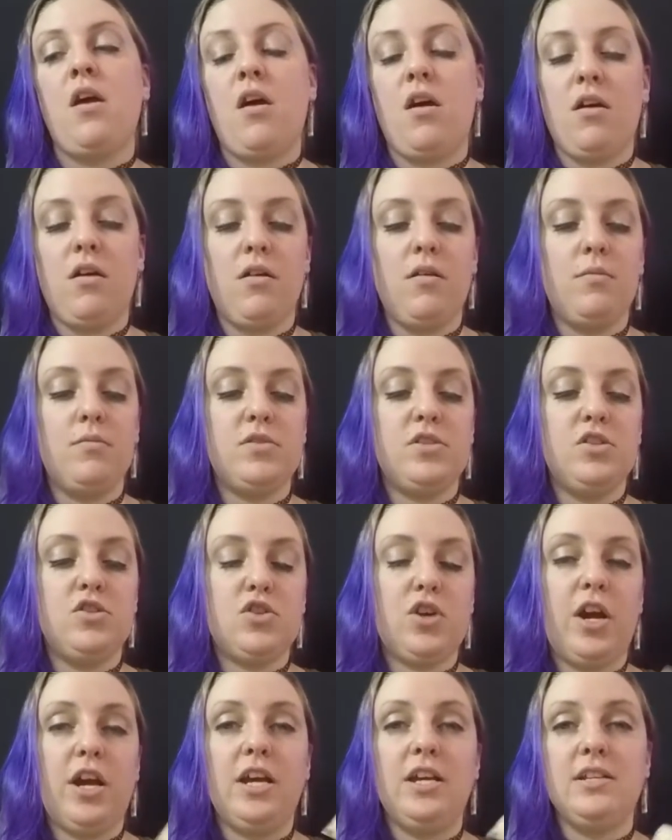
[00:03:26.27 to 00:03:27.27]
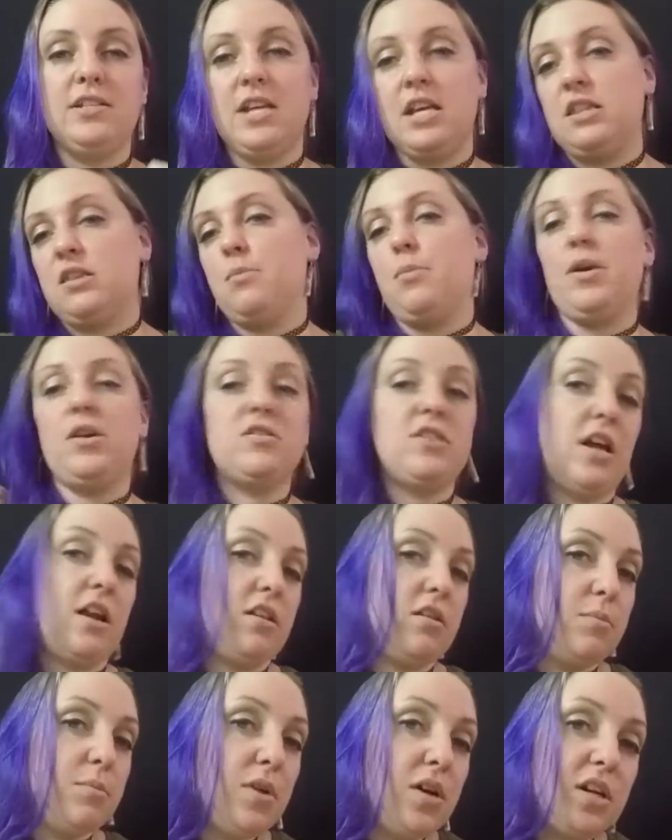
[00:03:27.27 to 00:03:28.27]
um, to try and take the bears out
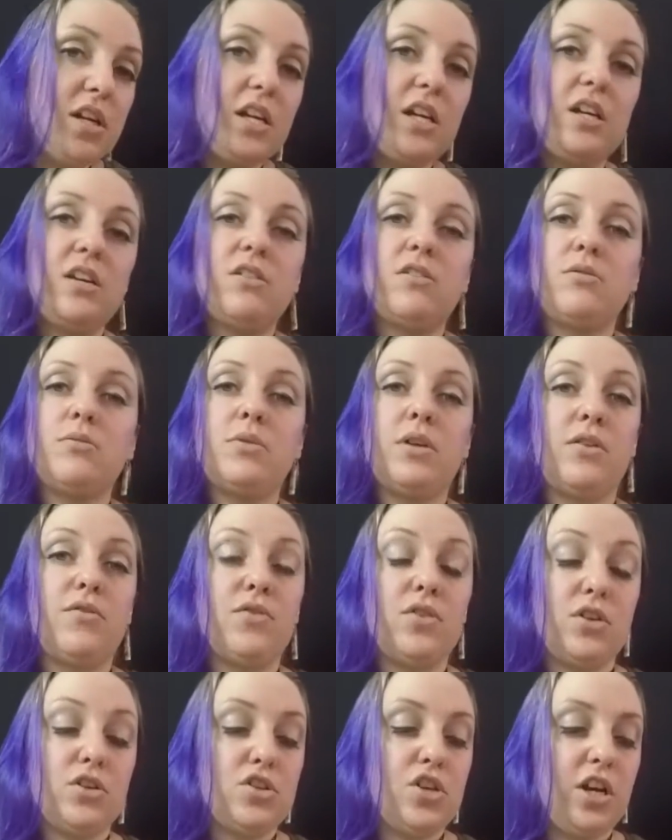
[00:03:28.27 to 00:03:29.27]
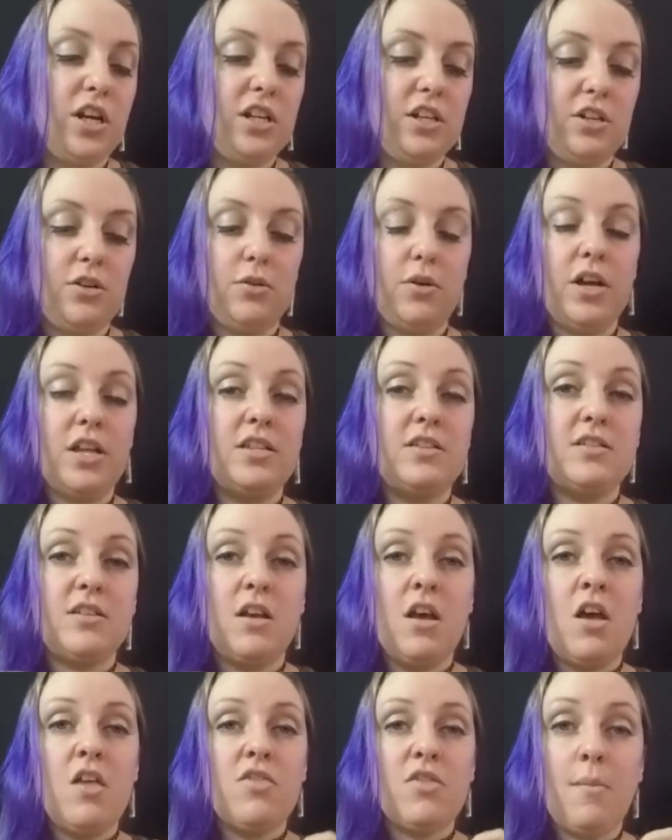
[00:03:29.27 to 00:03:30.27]
of the market or whatever they're trying to do, it's
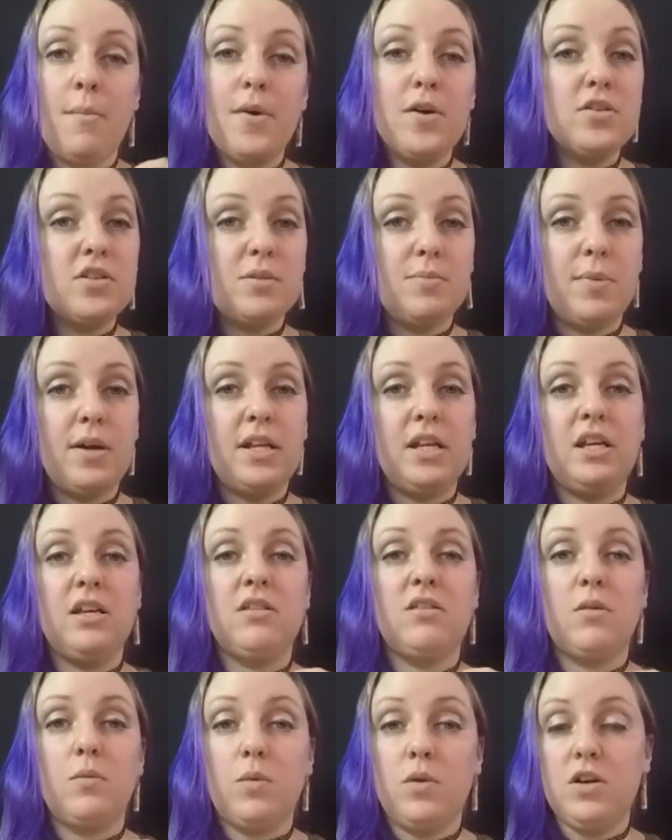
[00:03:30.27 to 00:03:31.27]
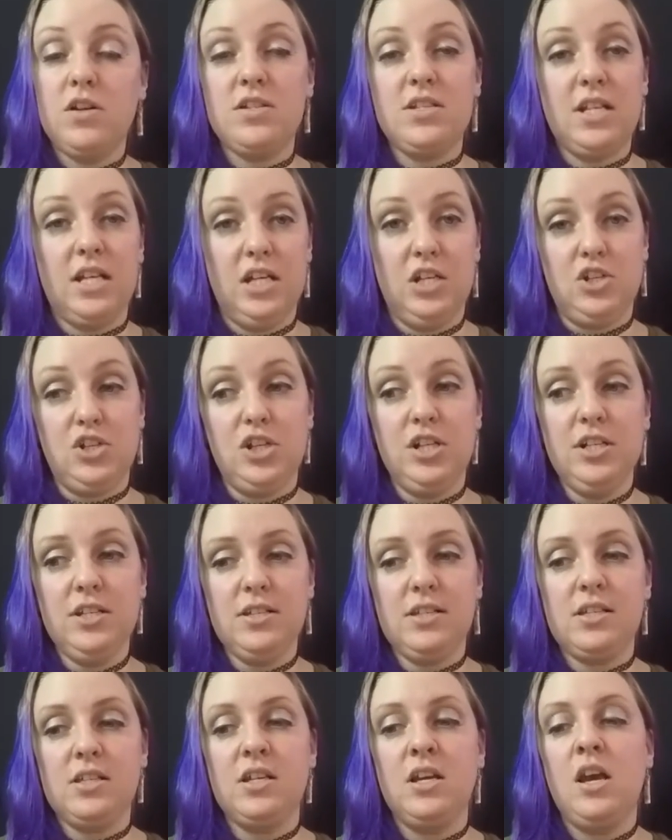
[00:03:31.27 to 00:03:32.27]
the most money, the worst
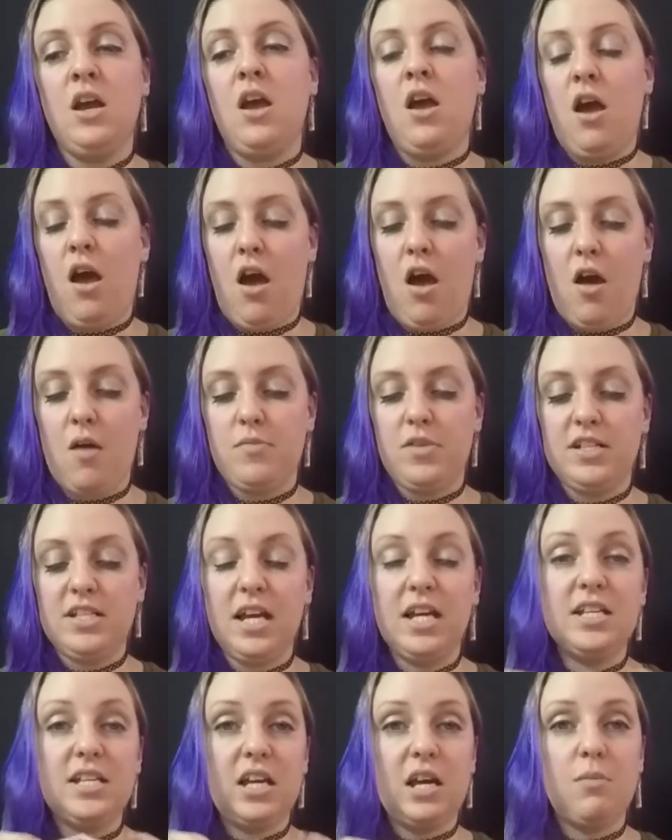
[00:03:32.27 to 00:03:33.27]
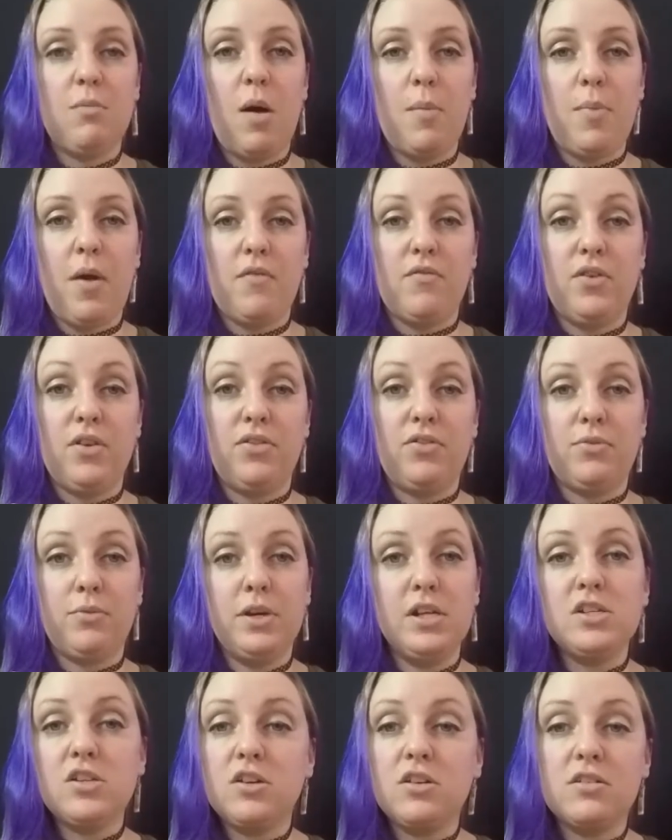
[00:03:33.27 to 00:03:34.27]
interest. Um, they tend to come up every
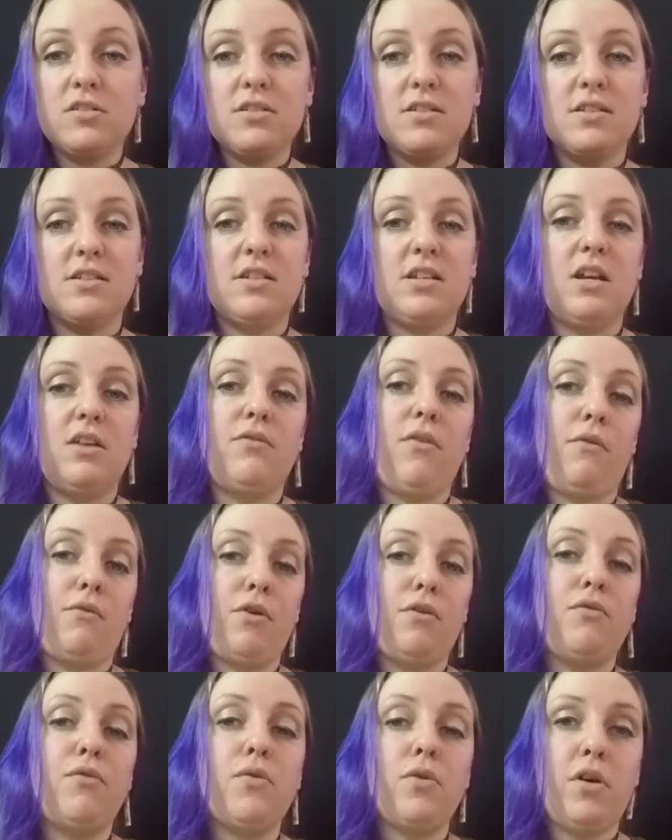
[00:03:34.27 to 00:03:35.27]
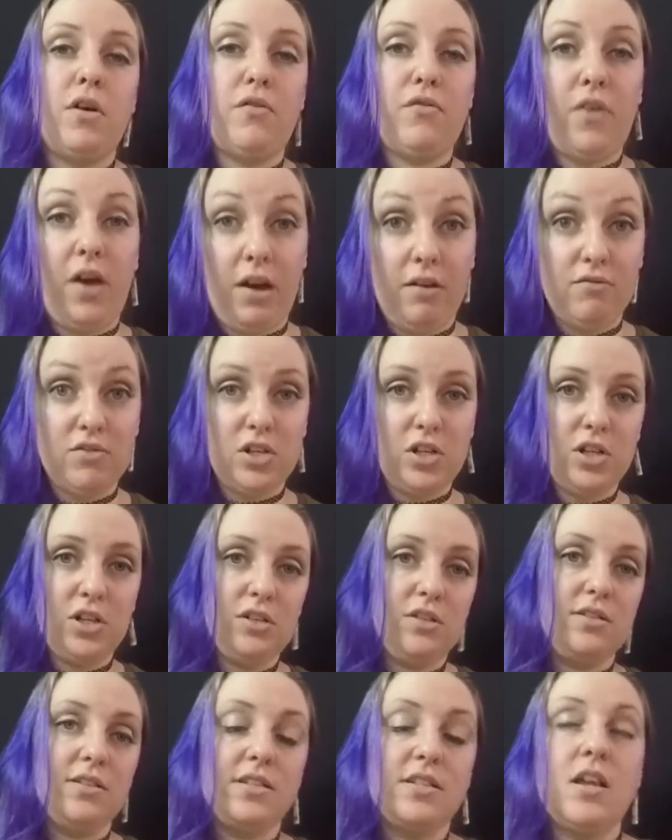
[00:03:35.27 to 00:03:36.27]
three turns instead of every four or five
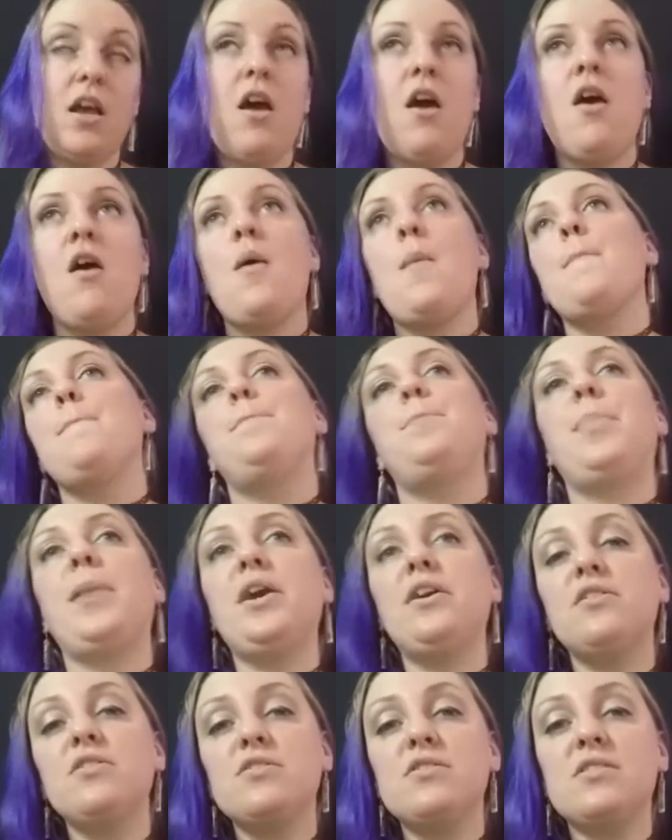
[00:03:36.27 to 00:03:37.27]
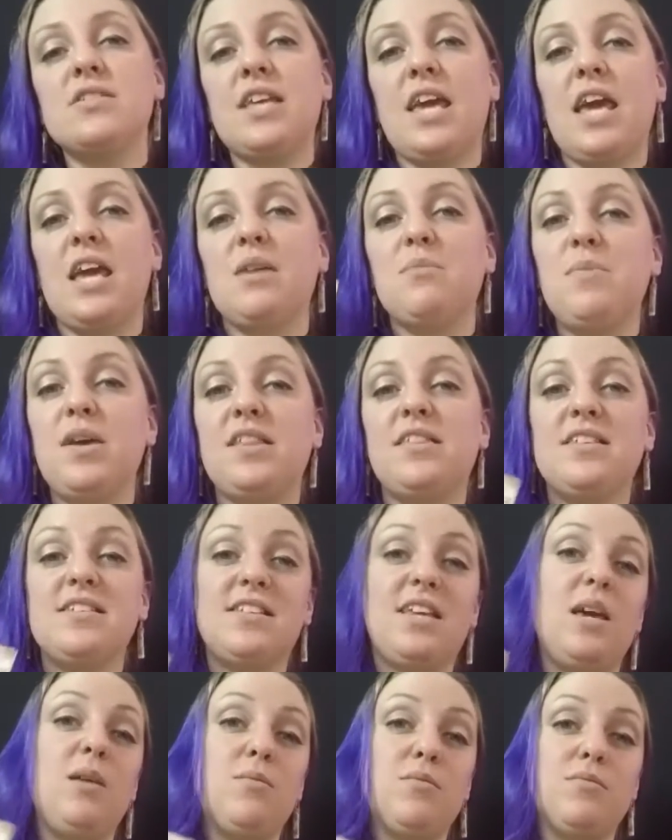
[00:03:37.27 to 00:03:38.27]
turns. Bears can make
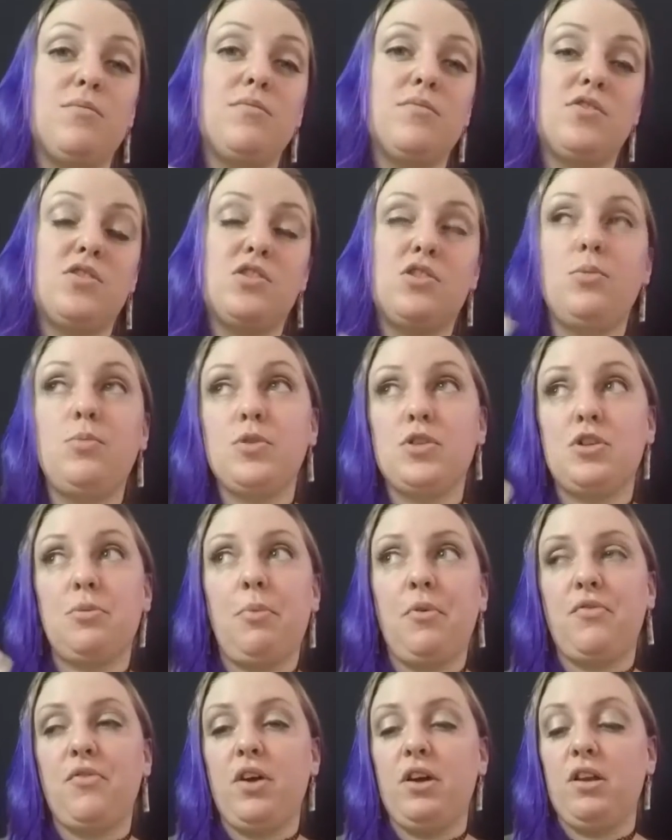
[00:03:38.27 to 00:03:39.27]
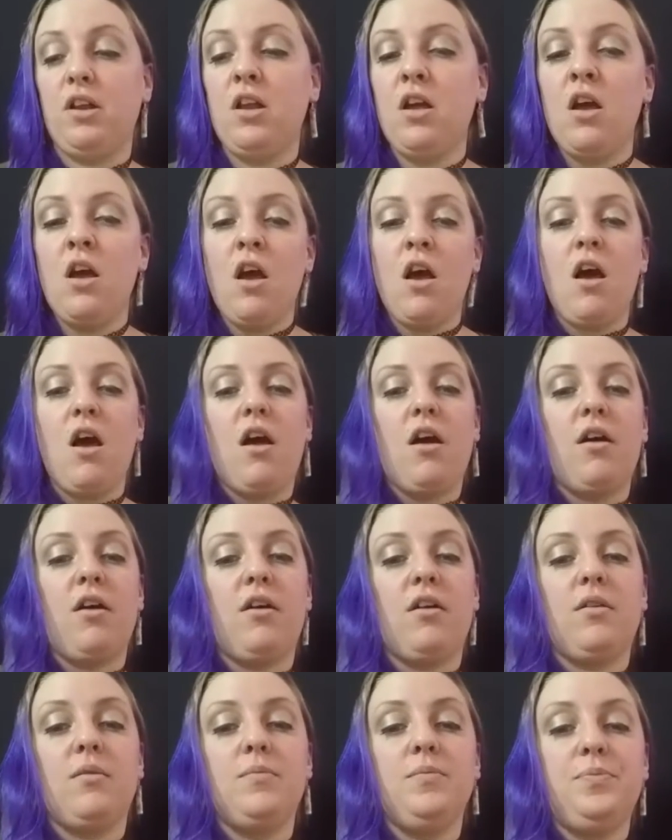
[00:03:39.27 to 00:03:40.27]
this game super, super fun.
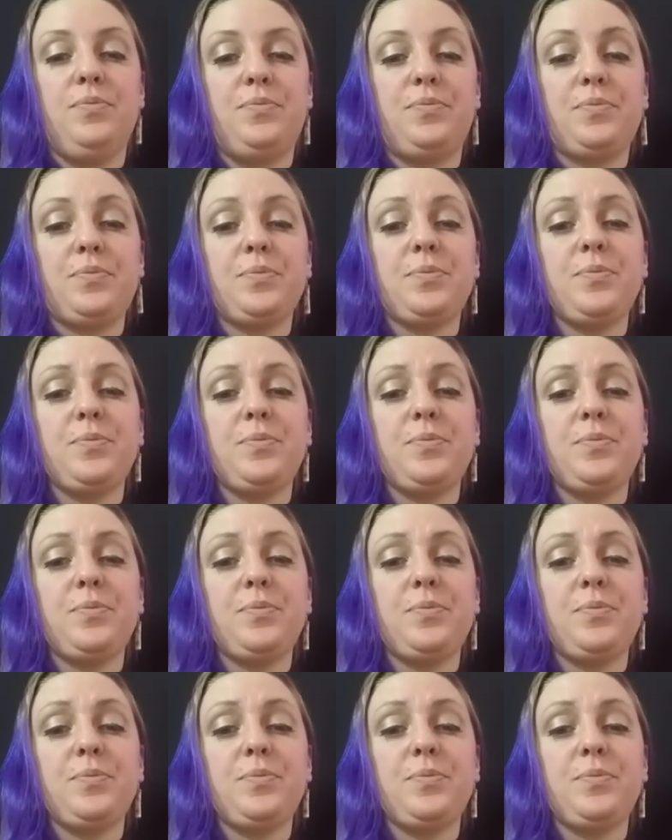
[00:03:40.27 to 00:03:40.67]
Um,